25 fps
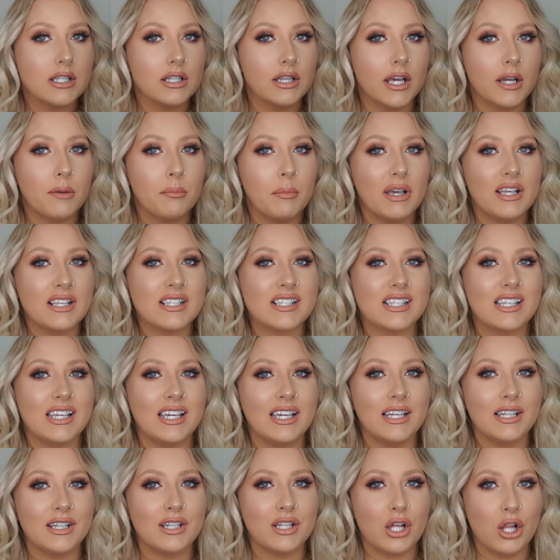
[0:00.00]
Like my
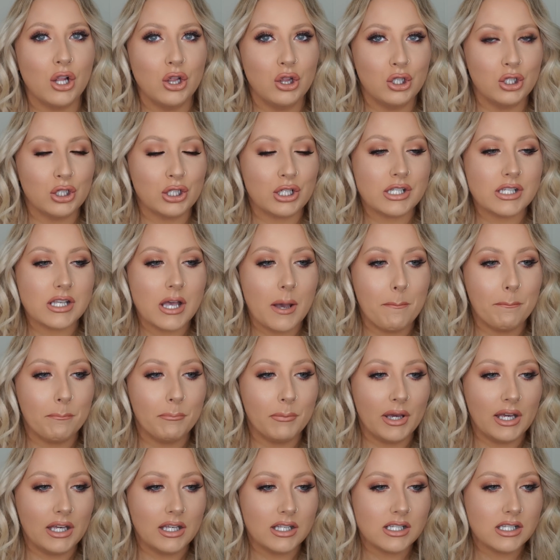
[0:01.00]
skin looks
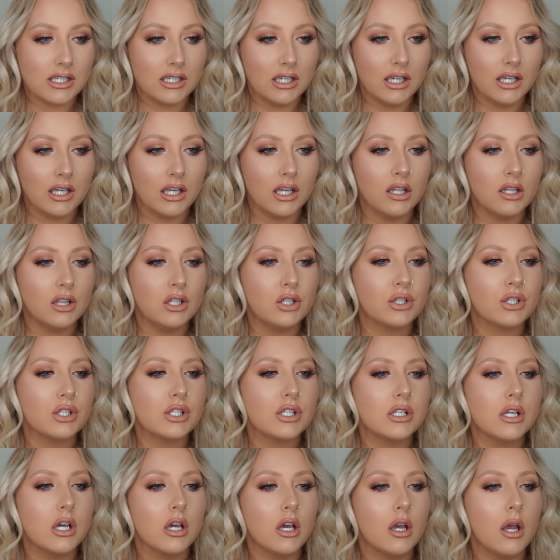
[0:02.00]
amazing. It
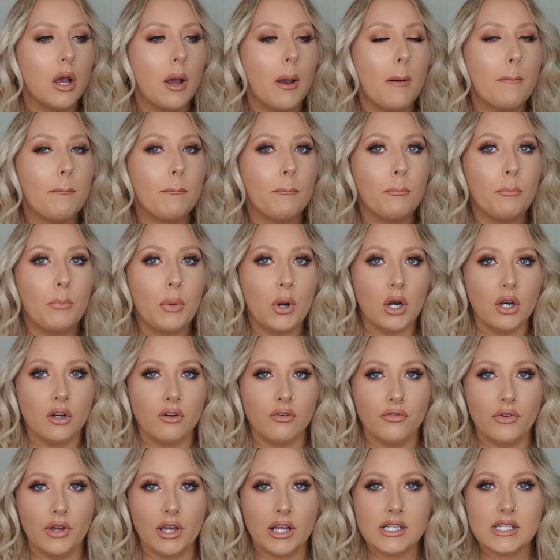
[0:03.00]
looks
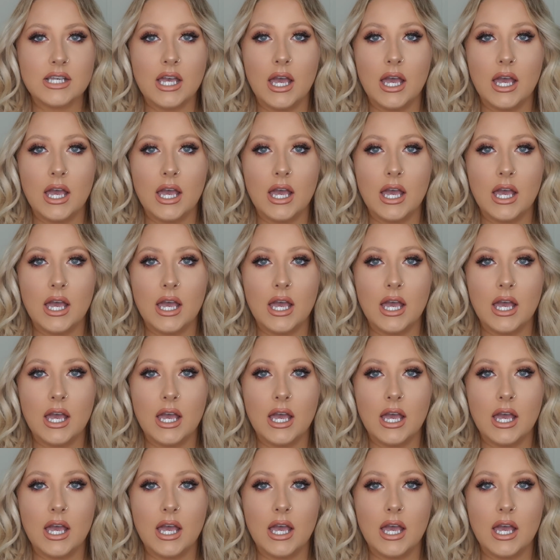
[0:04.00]
perfect.